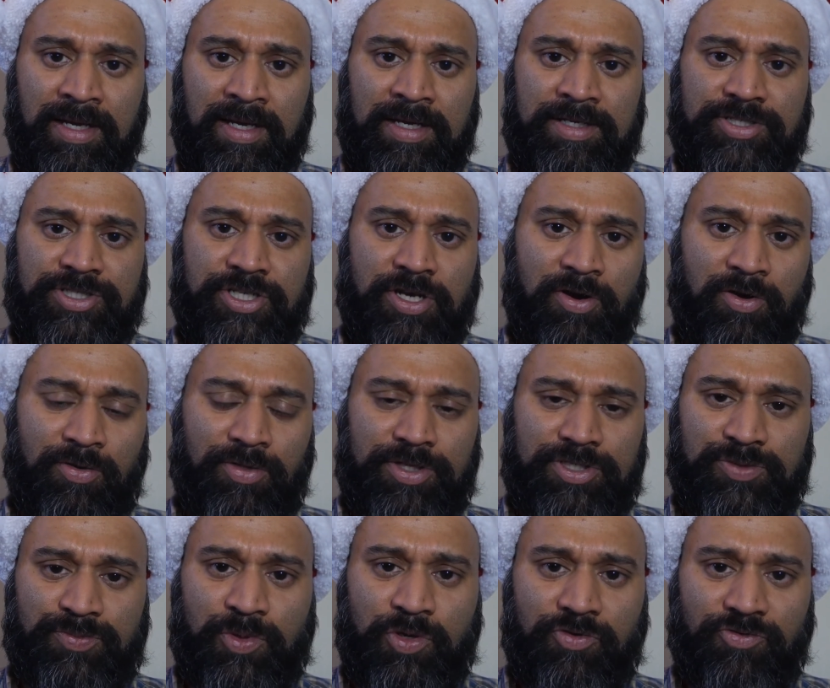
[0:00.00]
So
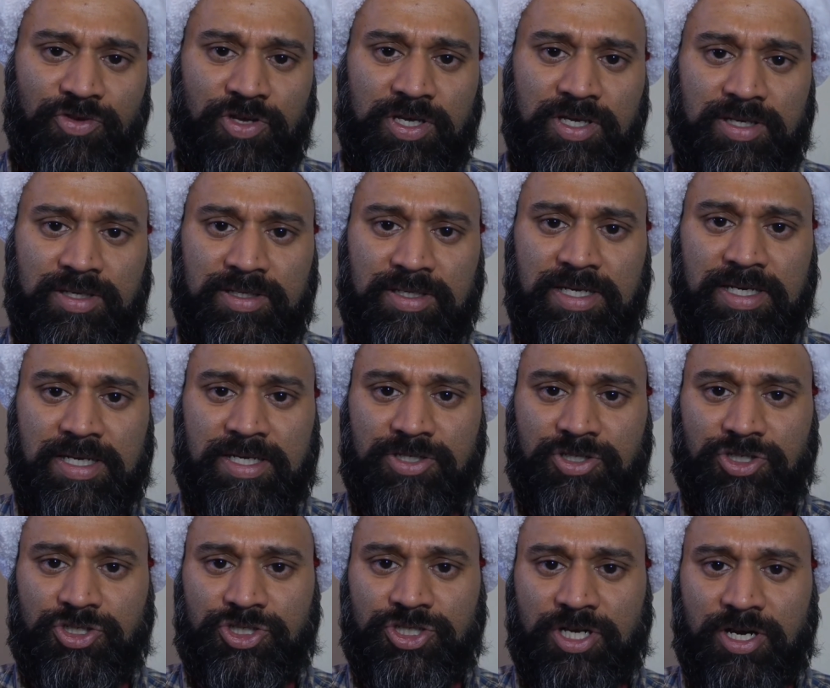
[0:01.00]
this movie
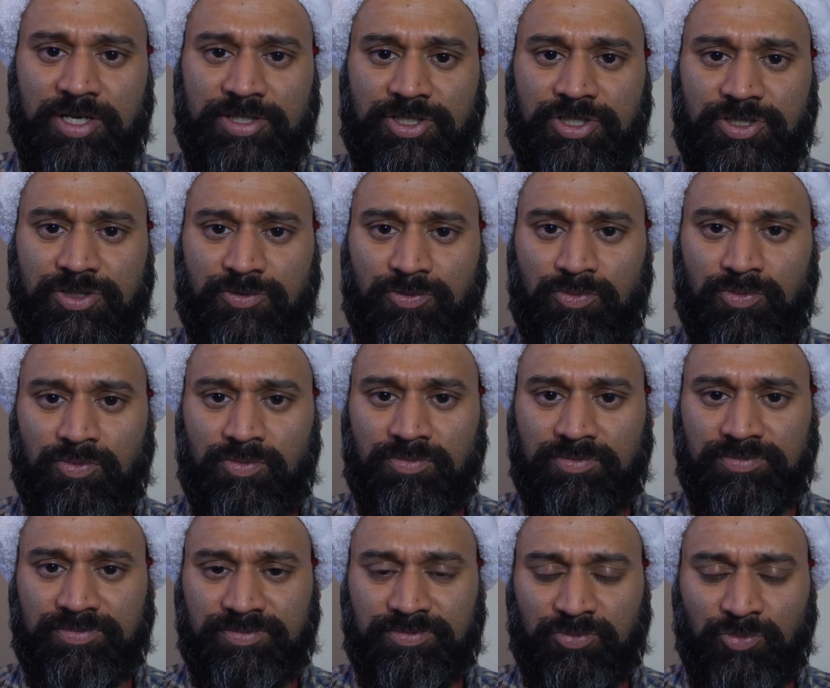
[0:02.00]
is just
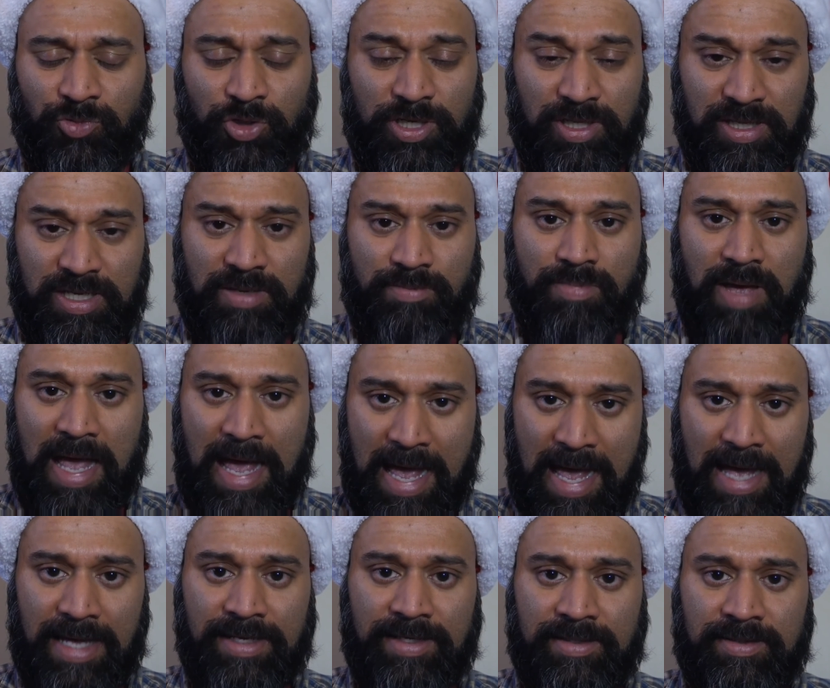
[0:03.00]
really
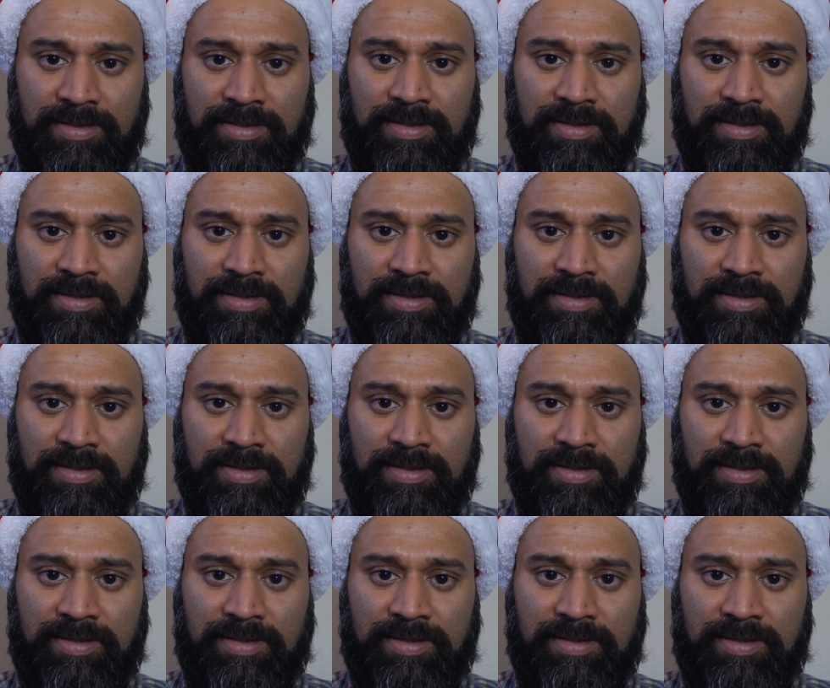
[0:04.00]
bad.